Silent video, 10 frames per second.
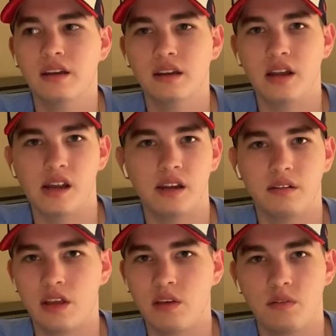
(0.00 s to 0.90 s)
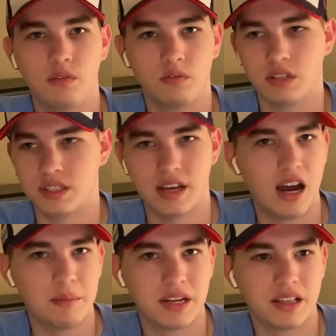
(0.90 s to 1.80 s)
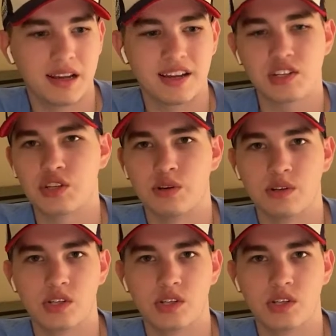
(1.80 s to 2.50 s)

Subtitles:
and he was dominant last year,